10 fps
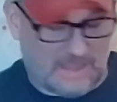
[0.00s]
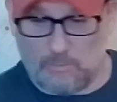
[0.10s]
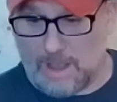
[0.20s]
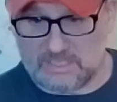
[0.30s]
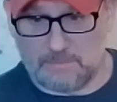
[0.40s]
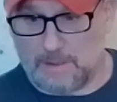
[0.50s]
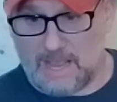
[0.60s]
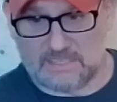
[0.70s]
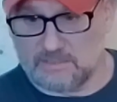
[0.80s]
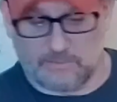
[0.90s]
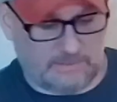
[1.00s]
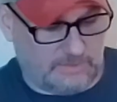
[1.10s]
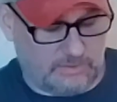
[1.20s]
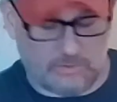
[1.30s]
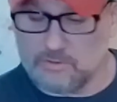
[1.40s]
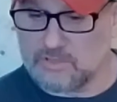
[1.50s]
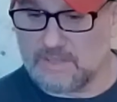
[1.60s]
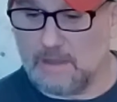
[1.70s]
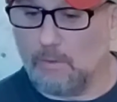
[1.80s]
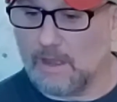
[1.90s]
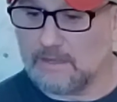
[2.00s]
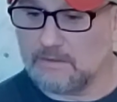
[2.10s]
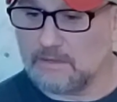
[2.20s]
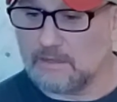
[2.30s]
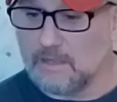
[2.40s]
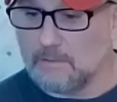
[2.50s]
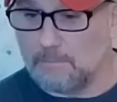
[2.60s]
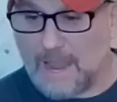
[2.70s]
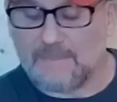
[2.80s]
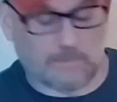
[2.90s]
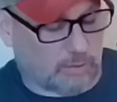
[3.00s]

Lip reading: they want some positive reviews. They want you to buy their